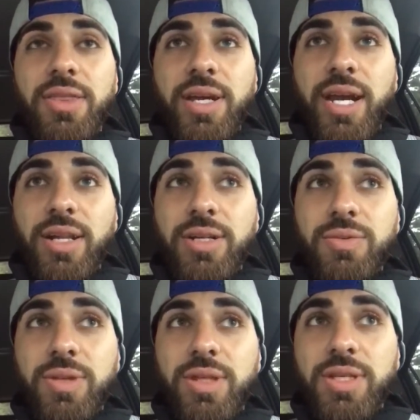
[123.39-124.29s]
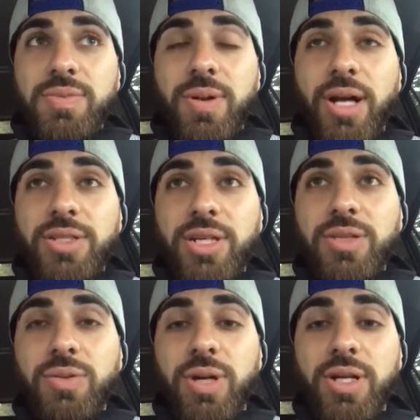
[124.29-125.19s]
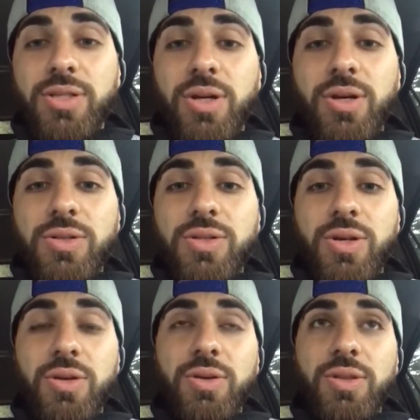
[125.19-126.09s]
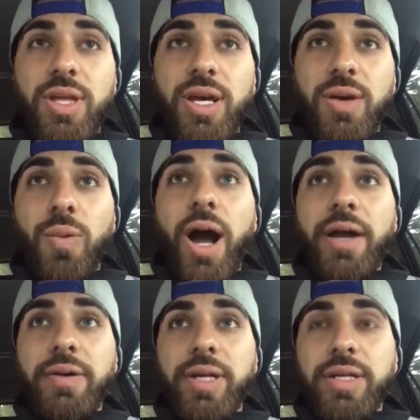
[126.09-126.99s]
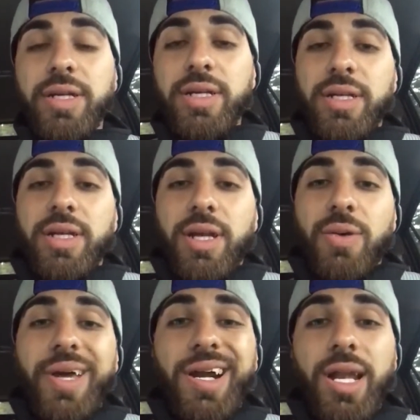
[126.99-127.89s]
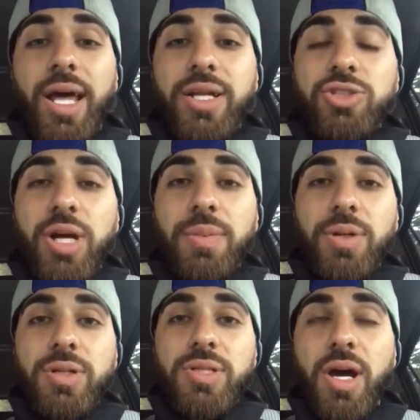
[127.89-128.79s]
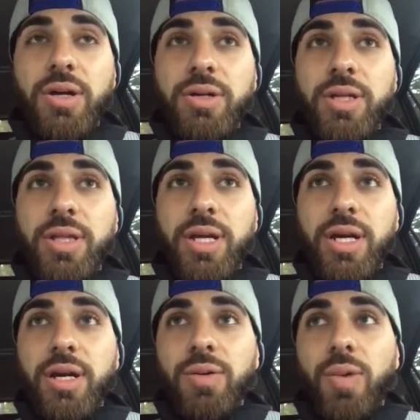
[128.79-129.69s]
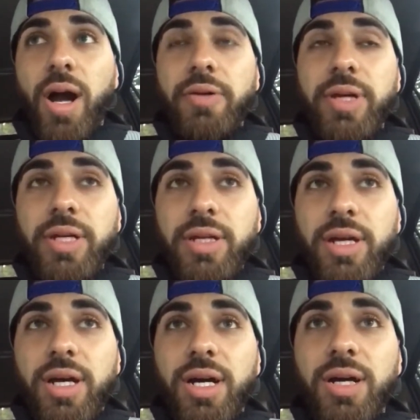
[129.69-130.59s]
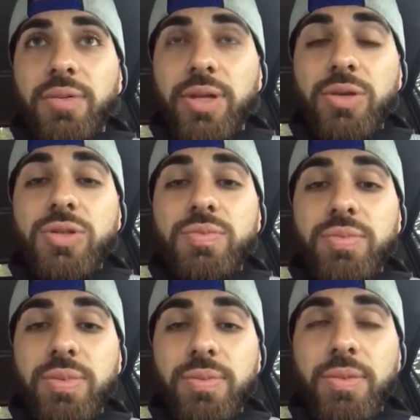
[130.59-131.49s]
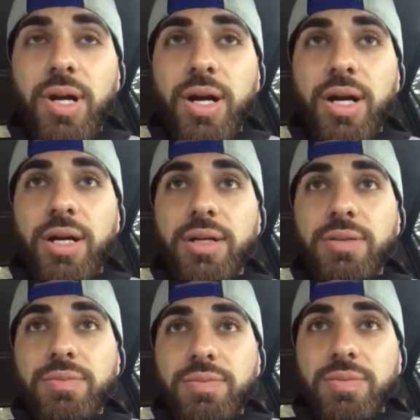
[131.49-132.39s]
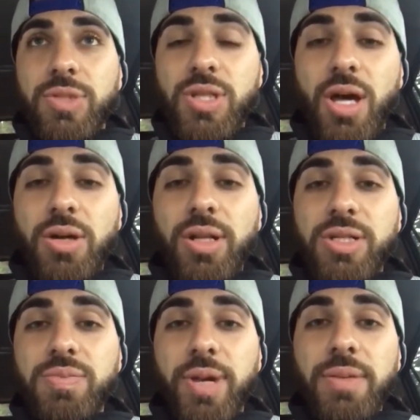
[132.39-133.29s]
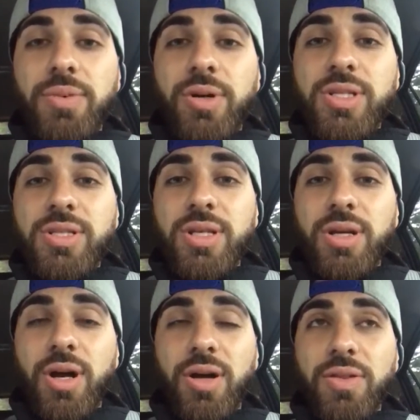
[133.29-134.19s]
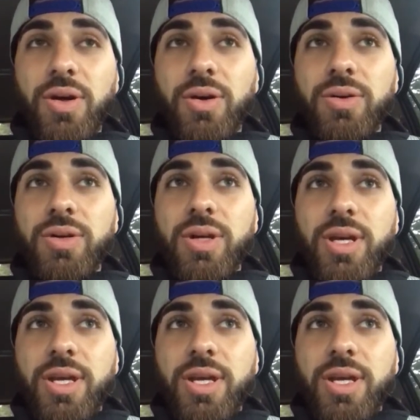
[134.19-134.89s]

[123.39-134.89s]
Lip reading: thing I learned with this project was also the wiring. We had a lot of trouble soldering the wiring. We used solderless breadboards, although